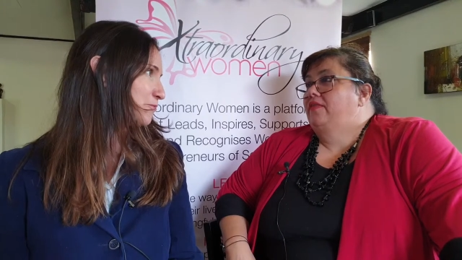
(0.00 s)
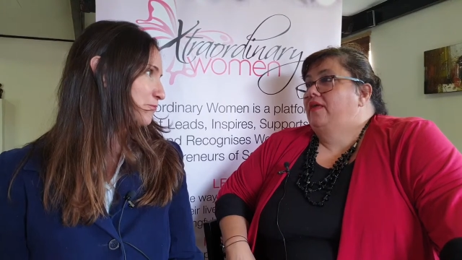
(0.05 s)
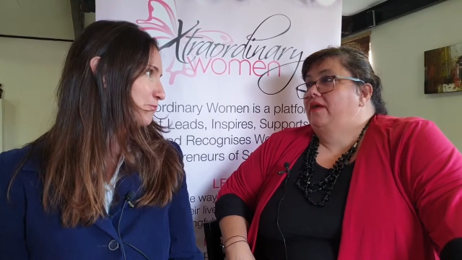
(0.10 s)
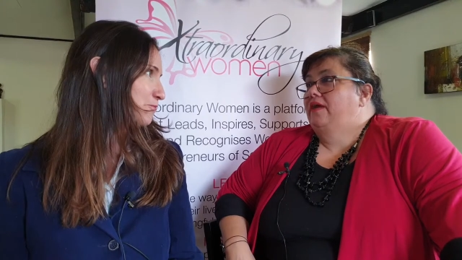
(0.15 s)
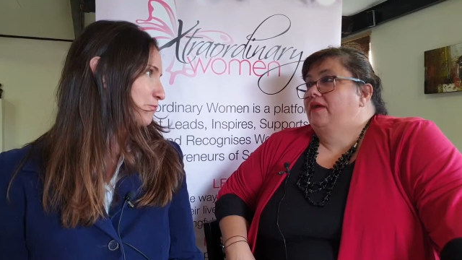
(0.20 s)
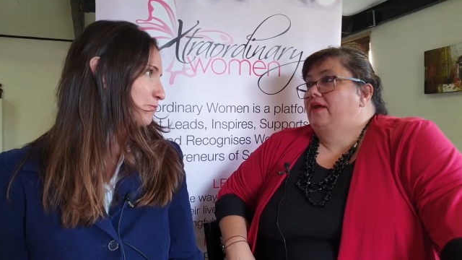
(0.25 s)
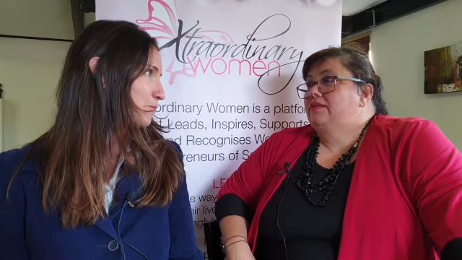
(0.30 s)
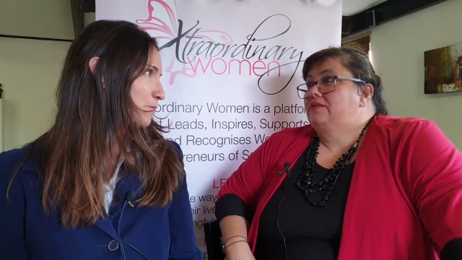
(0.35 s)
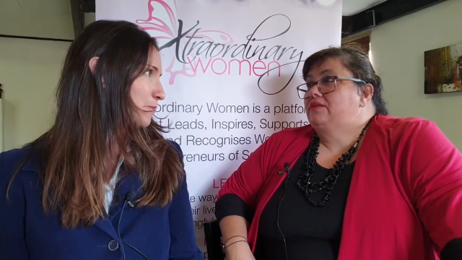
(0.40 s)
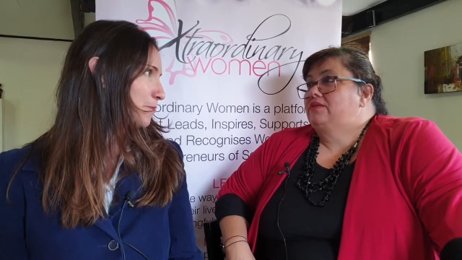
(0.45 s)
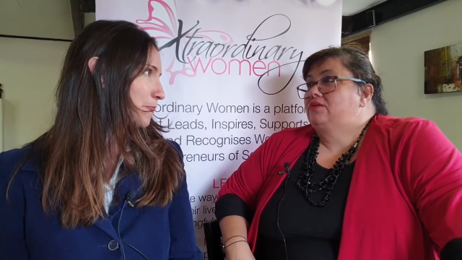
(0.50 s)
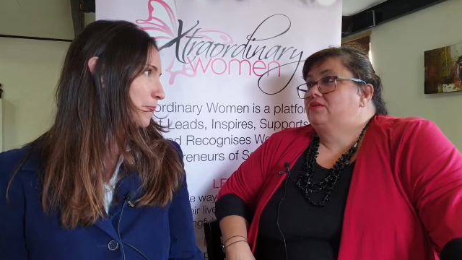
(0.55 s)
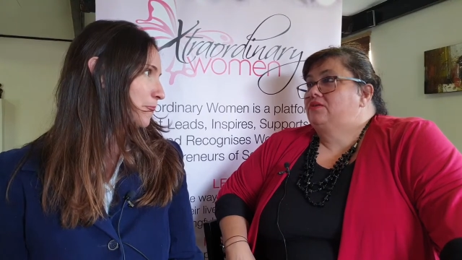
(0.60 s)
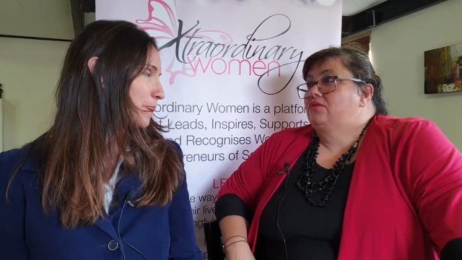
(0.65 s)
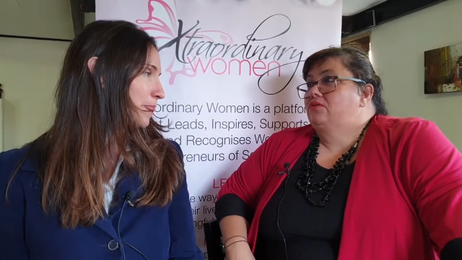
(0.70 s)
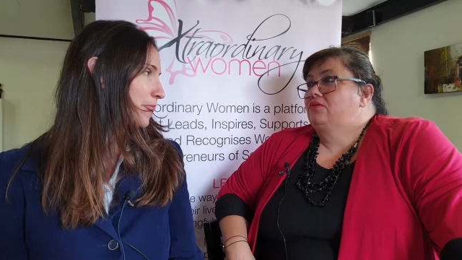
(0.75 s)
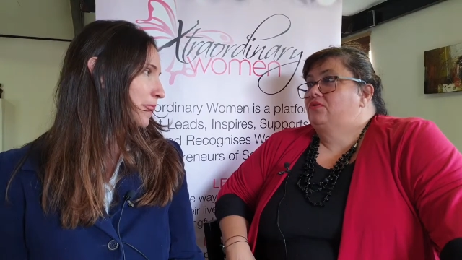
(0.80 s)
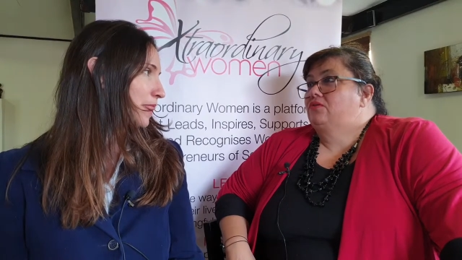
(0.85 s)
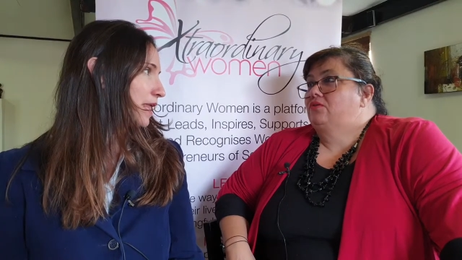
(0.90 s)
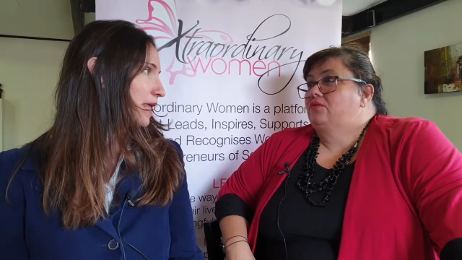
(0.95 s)
Speaker 1: they get
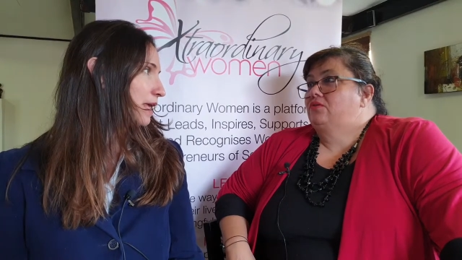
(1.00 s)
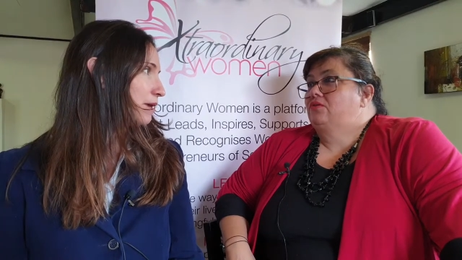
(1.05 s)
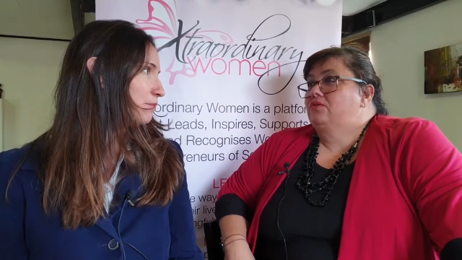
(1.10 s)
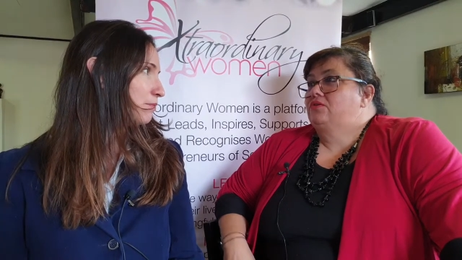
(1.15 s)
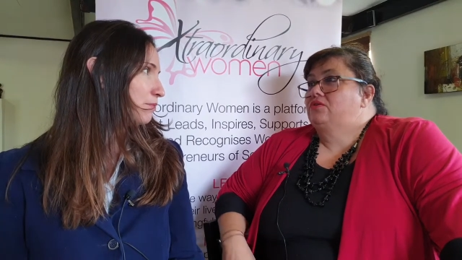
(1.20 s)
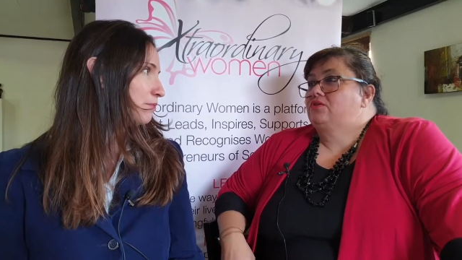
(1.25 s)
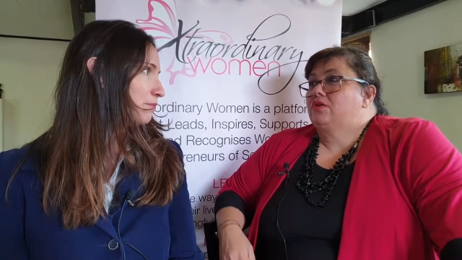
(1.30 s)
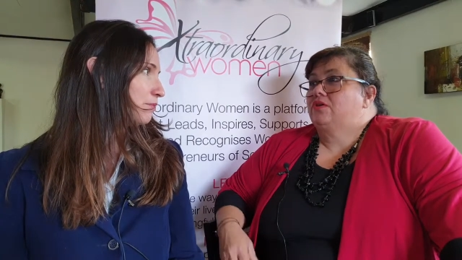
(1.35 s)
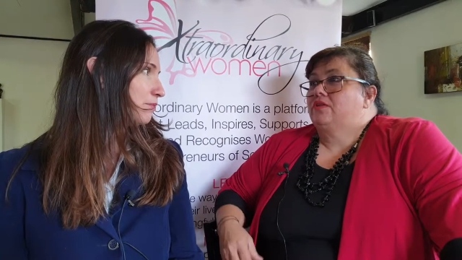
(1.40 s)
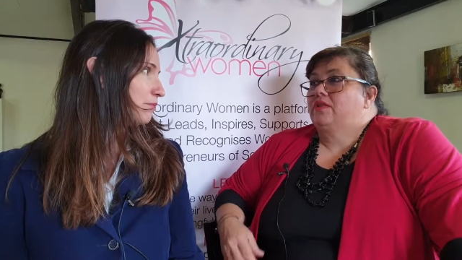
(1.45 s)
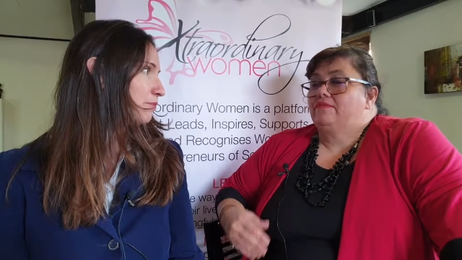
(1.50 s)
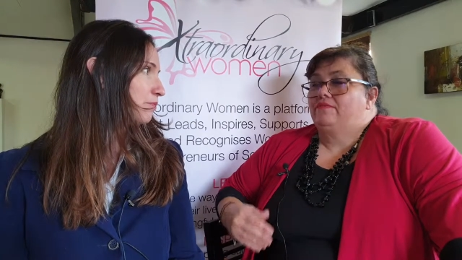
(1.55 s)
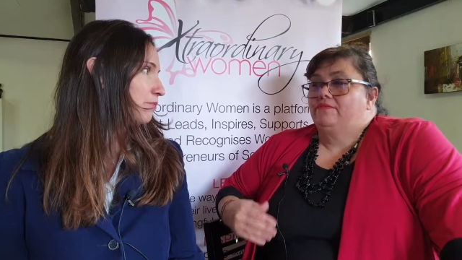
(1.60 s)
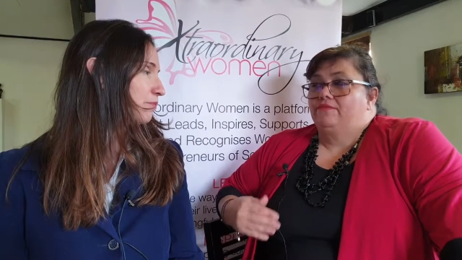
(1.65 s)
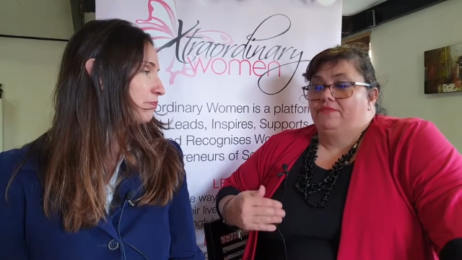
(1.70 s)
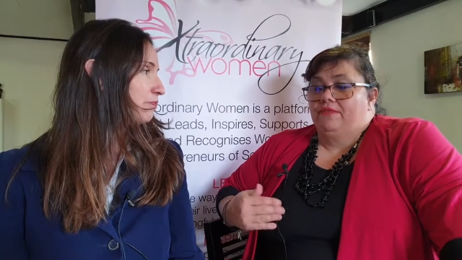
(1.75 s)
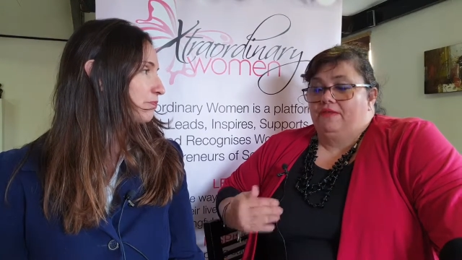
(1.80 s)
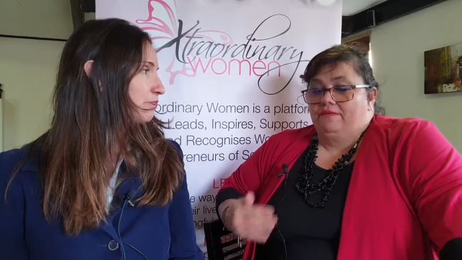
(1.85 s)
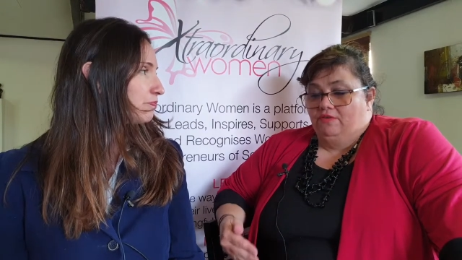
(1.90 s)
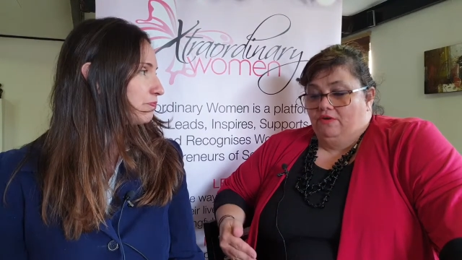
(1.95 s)
to, so
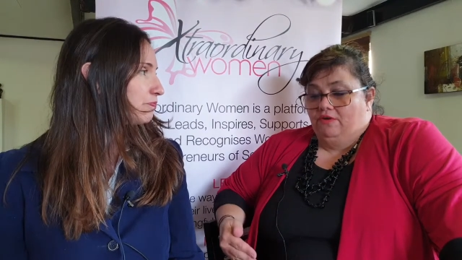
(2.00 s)
they've